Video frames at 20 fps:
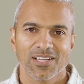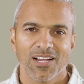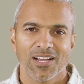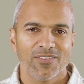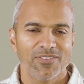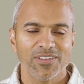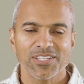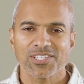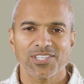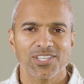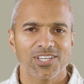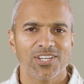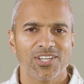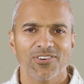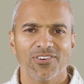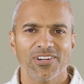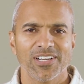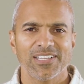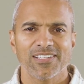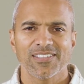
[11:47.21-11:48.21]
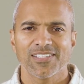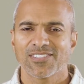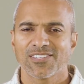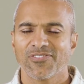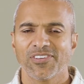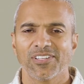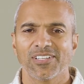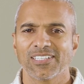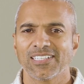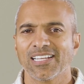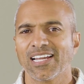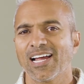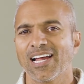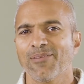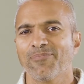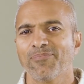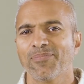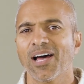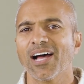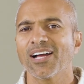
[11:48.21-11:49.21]
of insecurity, this feeling that
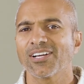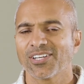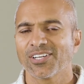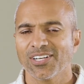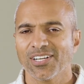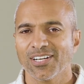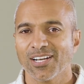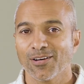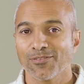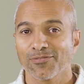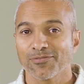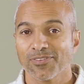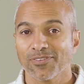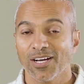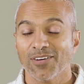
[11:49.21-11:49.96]
I'm not good enough,